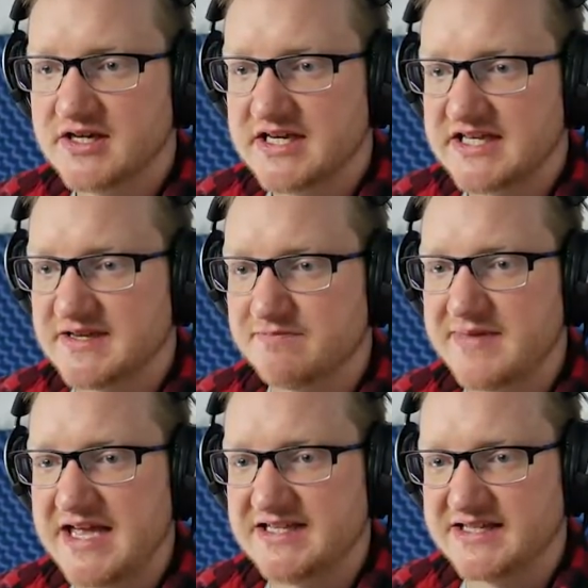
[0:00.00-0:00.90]
is
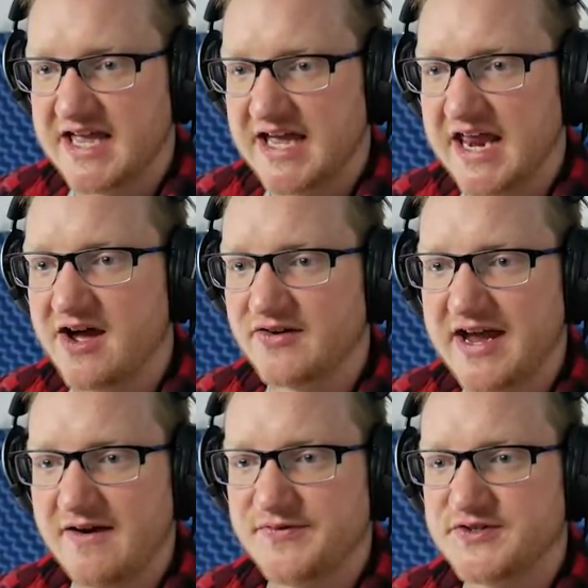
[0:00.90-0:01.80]
amazing. And I don't
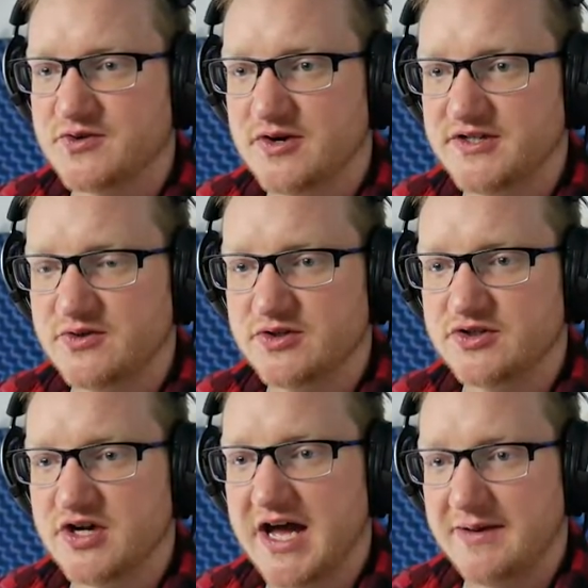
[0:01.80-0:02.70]
care if the story is yours or
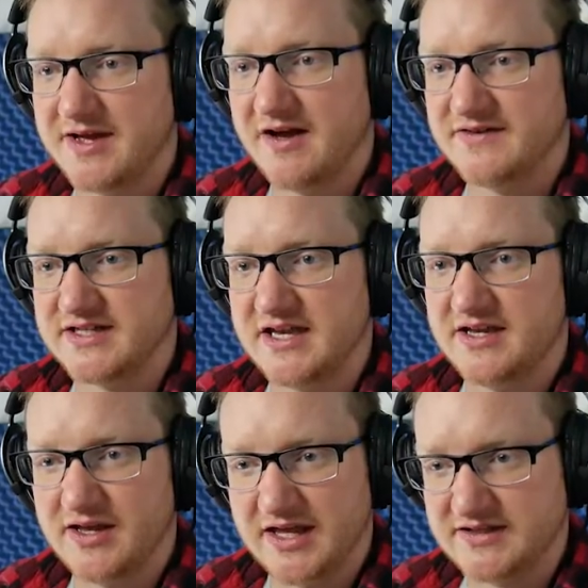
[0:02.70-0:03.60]
not. I mean, obviously
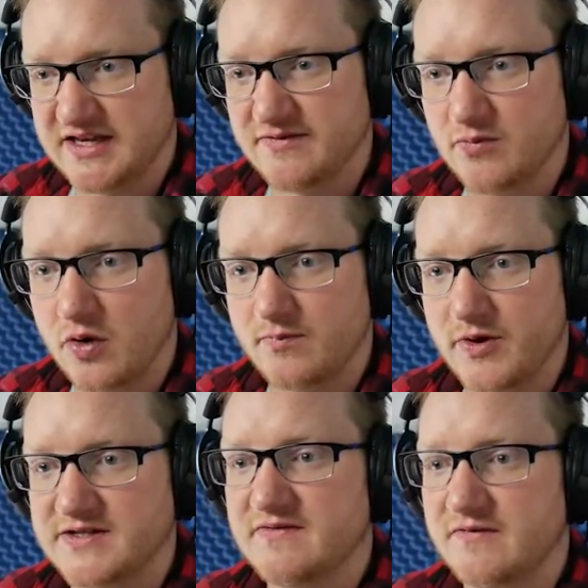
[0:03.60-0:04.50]
it's even more
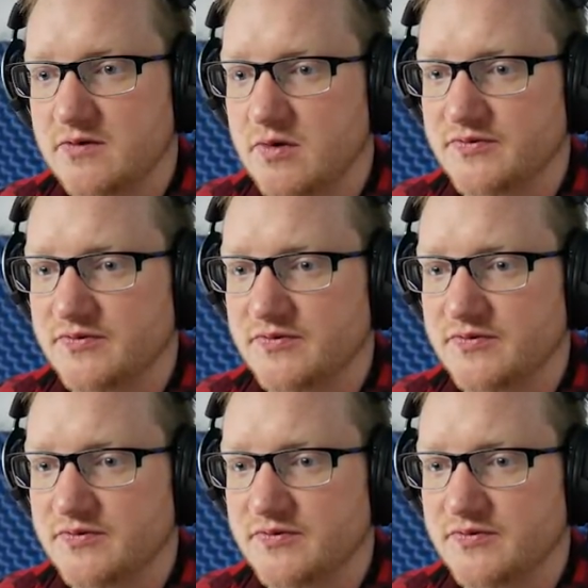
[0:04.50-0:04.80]
impressive if you wrote